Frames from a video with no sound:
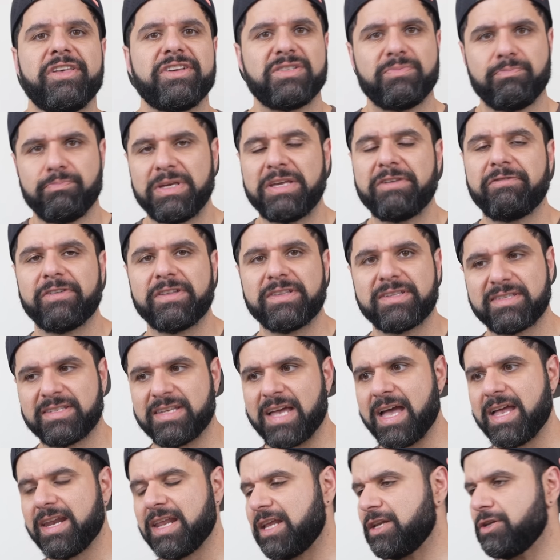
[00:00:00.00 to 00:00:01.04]
this beef
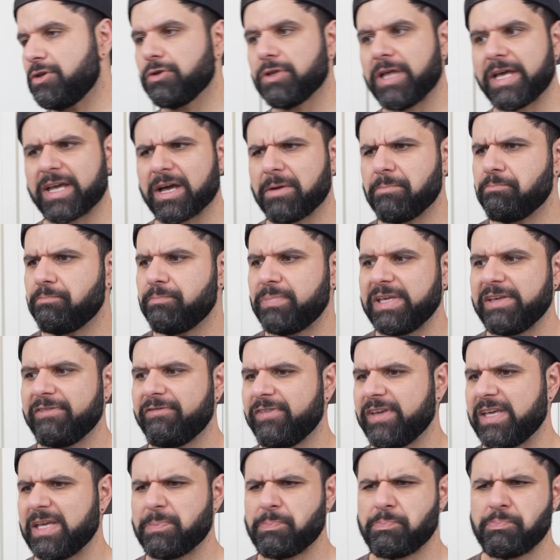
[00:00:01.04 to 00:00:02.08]
instead and do like a
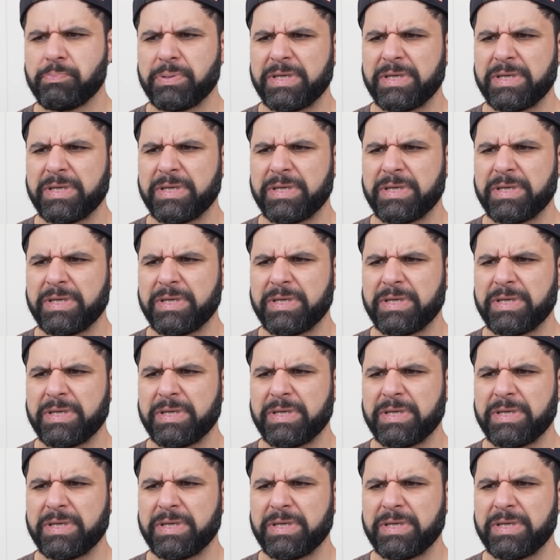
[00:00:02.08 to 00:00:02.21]
beefy